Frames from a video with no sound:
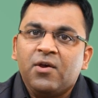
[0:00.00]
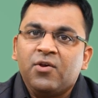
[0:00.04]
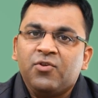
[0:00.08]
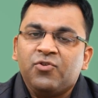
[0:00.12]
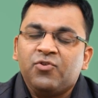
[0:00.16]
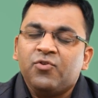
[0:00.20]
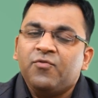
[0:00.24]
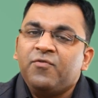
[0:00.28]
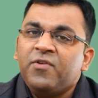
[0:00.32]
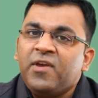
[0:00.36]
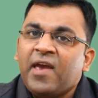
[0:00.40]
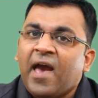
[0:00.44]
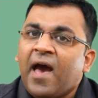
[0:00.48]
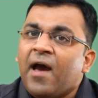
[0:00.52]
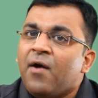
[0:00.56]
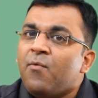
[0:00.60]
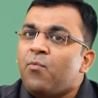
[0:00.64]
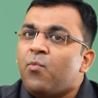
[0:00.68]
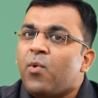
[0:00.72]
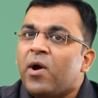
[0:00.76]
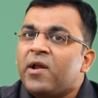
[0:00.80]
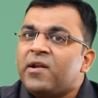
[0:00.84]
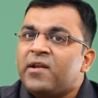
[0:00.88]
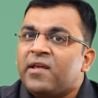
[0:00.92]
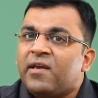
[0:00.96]
So we
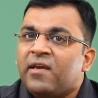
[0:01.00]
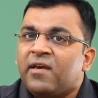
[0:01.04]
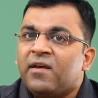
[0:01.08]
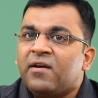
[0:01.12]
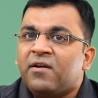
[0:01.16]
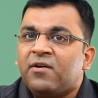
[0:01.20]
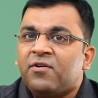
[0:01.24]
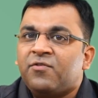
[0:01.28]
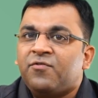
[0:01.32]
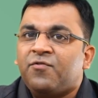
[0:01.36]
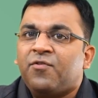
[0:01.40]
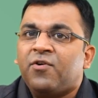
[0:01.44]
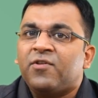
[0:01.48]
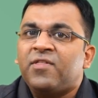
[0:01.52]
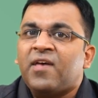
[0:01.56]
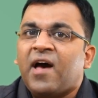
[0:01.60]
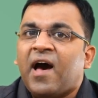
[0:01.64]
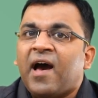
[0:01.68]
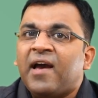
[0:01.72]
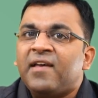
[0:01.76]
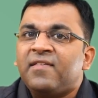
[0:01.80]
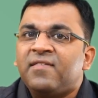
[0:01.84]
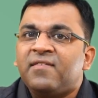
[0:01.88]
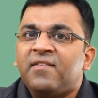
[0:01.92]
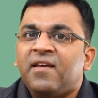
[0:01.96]
have one here for the
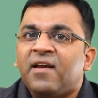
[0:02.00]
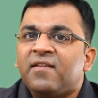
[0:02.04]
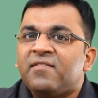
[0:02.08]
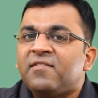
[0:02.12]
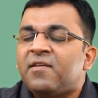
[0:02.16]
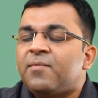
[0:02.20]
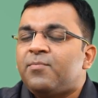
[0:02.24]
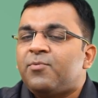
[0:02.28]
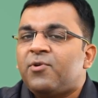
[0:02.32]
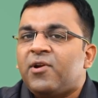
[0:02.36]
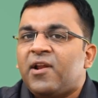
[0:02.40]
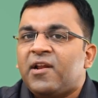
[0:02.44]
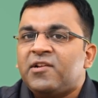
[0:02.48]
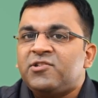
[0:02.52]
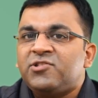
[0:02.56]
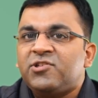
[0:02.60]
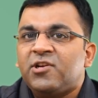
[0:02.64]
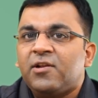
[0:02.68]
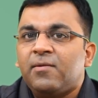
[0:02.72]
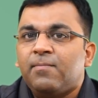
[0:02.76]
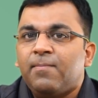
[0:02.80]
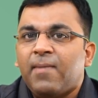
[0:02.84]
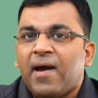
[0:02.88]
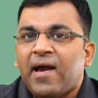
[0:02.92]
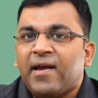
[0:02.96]
ICICI
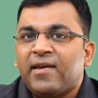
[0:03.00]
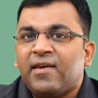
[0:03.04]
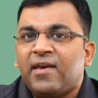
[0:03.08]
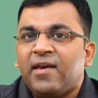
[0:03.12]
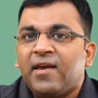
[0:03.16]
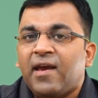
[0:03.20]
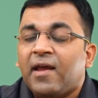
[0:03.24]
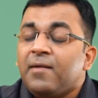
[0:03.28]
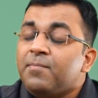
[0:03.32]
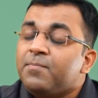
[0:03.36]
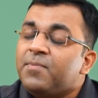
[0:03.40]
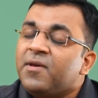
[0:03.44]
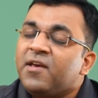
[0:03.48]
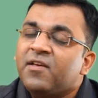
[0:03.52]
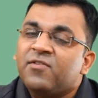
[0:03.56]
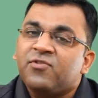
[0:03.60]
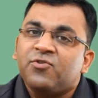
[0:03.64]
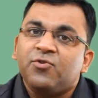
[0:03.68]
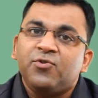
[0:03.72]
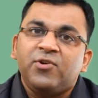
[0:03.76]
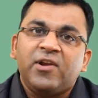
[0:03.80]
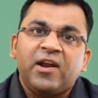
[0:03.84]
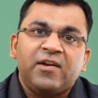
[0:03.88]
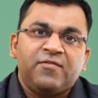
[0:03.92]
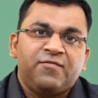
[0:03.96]
Prudential Banking and
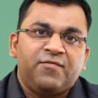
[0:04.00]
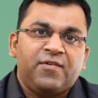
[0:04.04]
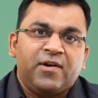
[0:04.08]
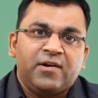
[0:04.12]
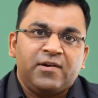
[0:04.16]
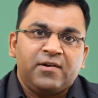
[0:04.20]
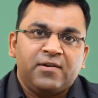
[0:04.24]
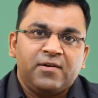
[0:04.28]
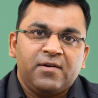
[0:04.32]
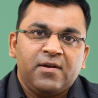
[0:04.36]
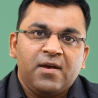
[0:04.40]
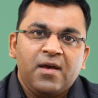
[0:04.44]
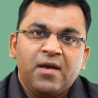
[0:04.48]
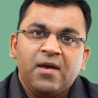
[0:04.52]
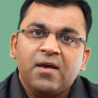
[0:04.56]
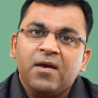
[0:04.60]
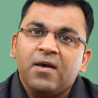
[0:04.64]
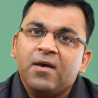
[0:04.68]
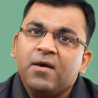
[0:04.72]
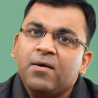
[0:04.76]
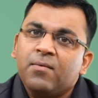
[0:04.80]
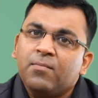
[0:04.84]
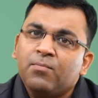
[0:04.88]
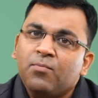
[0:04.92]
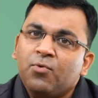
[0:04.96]
PSU Debt Fund.
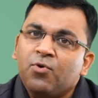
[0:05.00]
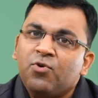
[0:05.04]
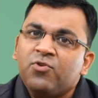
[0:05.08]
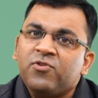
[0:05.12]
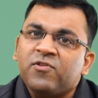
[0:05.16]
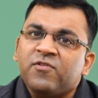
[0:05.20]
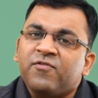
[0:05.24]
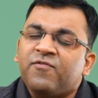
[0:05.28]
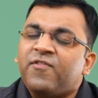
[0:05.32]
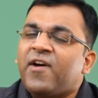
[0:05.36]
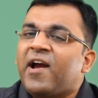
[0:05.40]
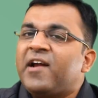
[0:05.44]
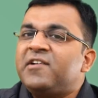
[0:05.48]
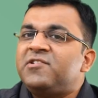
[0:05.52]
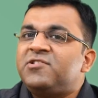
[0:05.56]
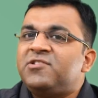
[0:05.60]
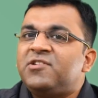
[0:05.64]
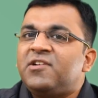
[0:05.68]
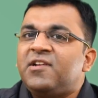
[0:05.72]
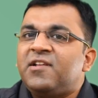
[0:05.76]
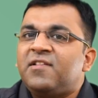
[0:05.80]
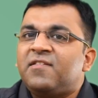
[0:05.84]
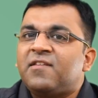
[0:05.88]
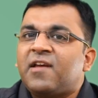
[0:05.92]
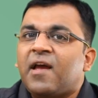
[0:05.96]
Most fact
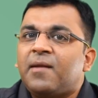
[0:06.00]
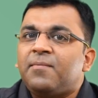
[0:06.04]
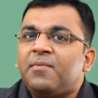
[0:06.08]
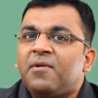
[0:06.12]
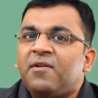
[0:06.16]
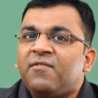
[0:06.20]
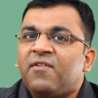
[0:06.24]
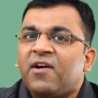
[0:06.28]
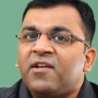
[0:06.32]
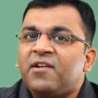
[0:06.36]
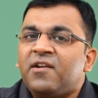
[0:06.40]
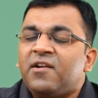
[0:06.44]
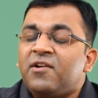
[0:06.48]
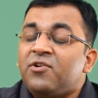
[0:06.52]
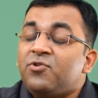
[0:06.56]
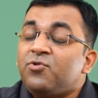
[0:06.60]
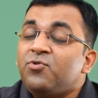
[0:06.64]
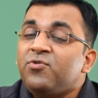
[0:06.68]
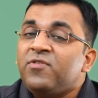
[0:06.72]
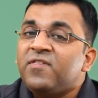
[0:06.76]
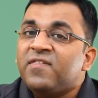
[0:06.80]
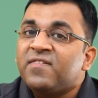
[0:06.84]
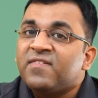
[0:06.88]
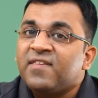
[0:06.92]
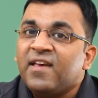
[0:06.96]
sheets can be divided
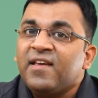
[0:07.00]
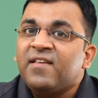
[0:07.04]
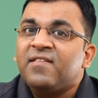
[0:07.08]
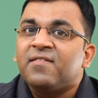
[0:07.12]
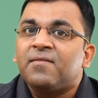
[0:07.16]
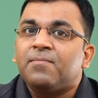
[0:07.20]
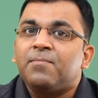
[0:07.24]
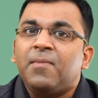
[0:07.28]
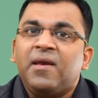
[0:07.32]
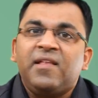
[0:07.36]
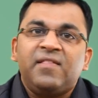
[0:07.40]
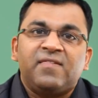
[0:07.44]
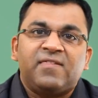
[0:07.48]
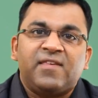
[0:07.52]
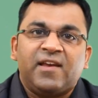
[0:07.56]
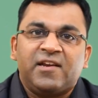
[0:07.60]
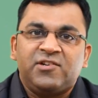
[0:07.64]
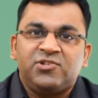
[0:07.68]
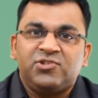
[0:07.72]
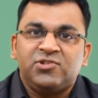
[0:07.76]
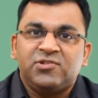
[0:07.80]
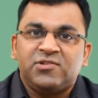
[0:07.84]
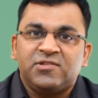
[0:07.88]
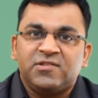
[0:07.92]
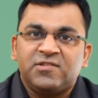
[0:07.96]
into 6 main
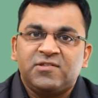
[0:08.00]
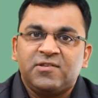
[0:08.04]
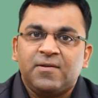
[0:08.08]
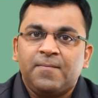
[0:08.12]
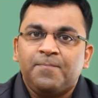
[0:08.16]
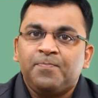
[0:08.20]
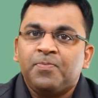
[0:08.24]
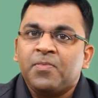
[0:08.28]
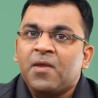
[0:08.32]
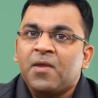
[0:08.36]
sections.